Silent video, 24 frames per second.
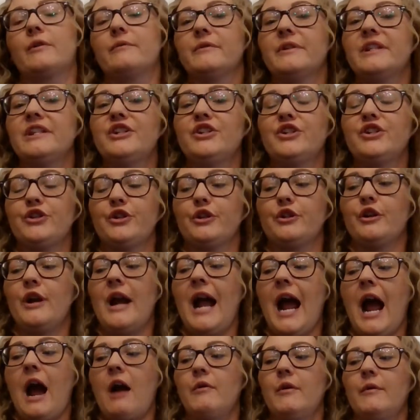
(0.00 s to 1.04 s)
really sure
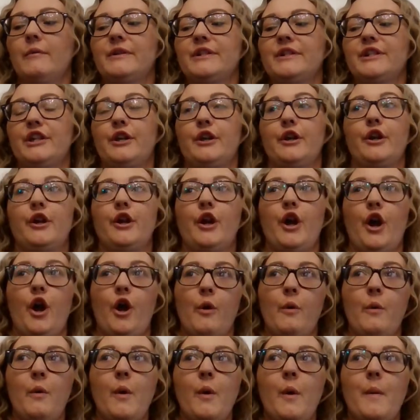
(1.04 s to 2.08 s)
how it was going to
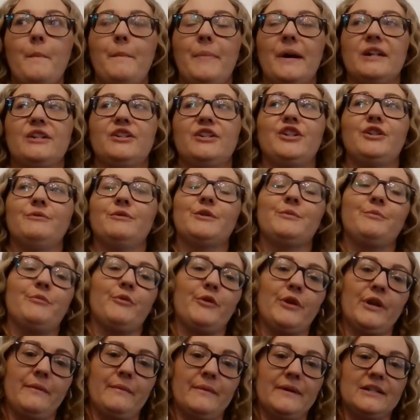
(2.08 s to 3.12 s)
go, but she was
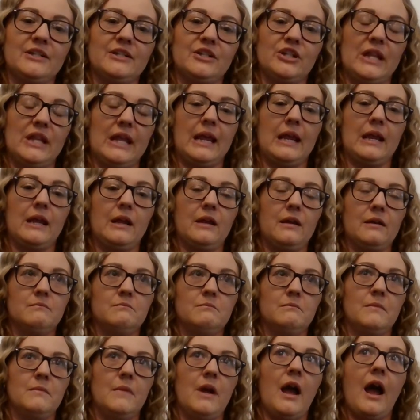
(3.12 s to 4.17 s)
pretty much like
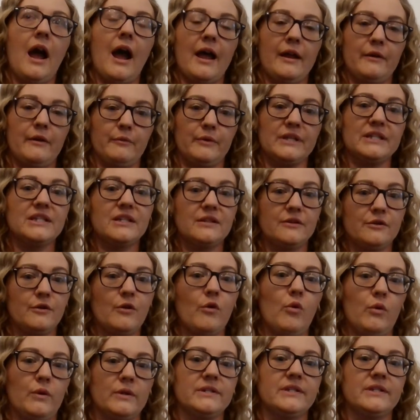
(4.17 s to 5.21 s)
high risk the
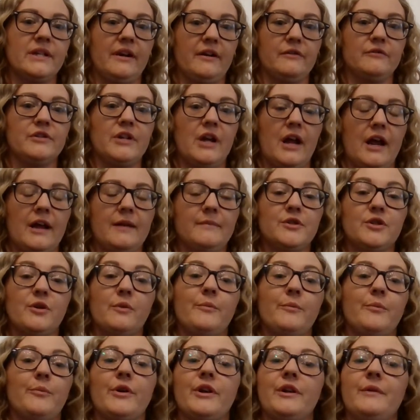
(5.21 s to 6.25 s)
whole entire time. So
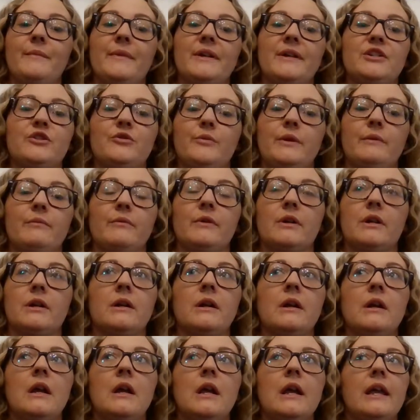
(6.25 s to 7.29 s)
pretty much
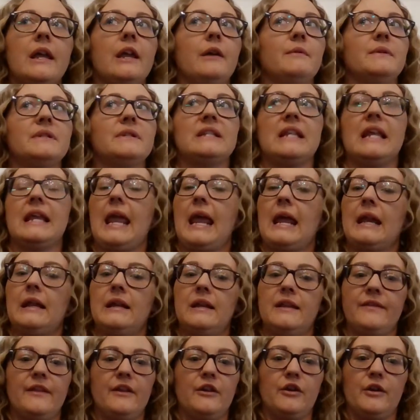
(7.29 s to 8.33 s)
it was like
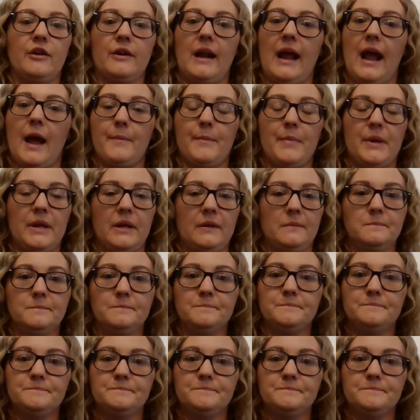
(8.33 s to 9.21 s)
anything could happen.